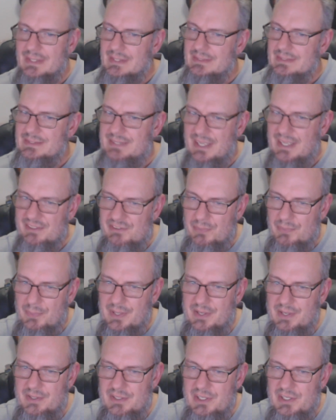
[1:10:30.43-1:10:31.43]
That's
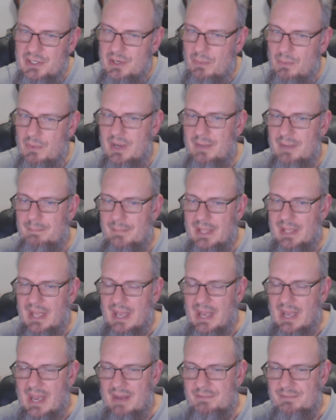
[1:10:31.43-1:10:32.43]
weird. You know what?
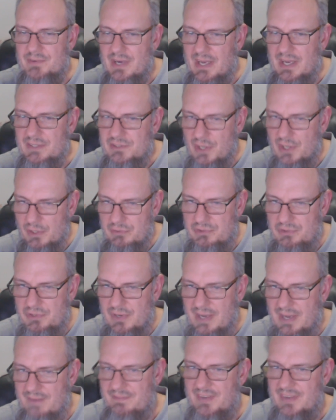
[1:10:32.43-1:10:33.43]
After I told you
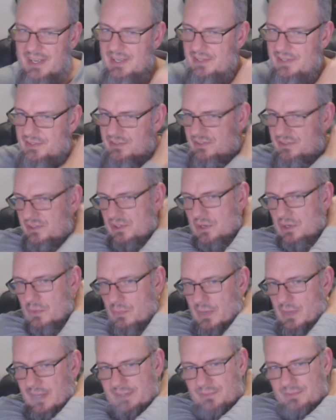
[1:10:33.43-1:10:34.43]
FA's new
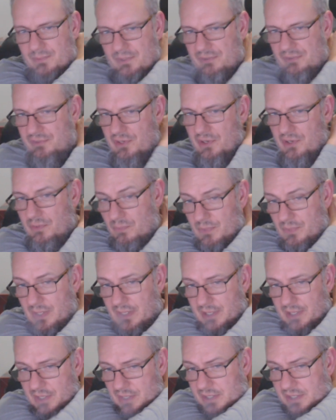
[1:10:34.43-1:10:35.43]
one was really
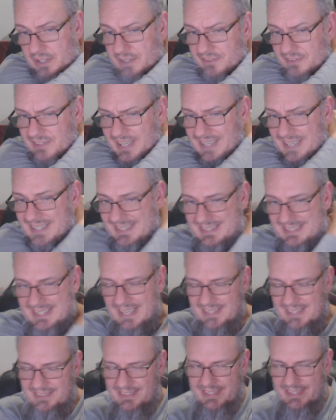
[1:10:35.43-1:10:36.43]
good because I could
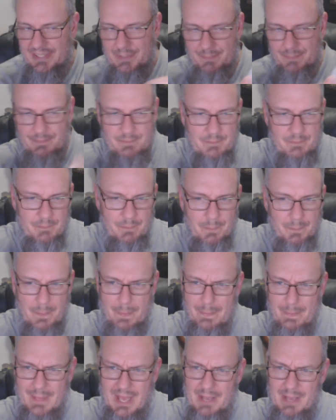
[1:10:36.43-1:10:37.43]
taste it,
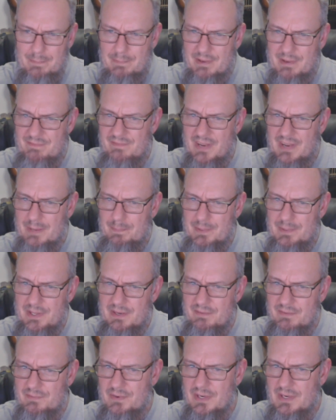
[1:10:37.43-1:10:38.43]
I'd been vaping
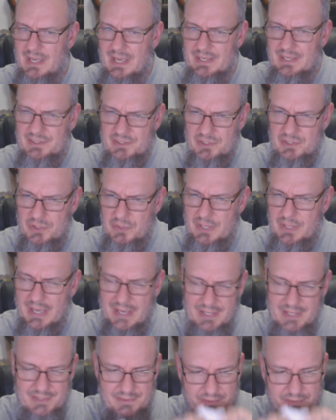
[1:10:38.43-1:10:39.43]
it for like 2
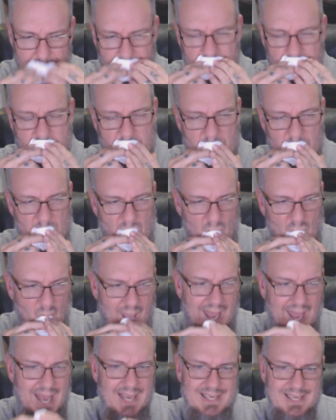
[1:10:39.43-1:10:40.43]
days.
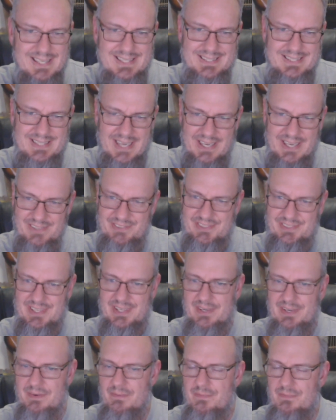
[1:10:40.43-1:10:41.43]
I can taste
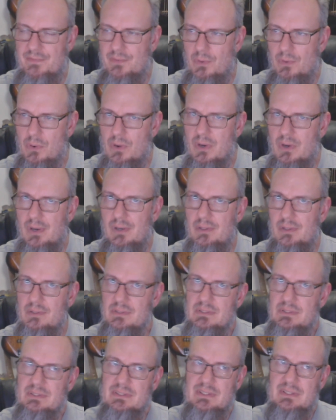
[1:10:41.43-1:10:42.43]
it for
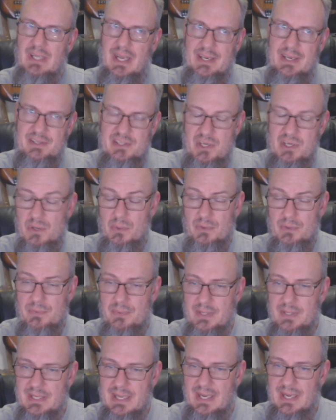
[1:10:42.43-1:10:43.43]
like 2 or
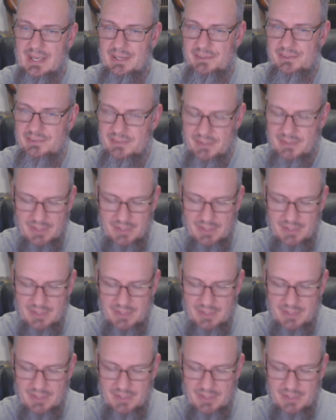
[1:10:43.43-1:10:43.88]
3 days,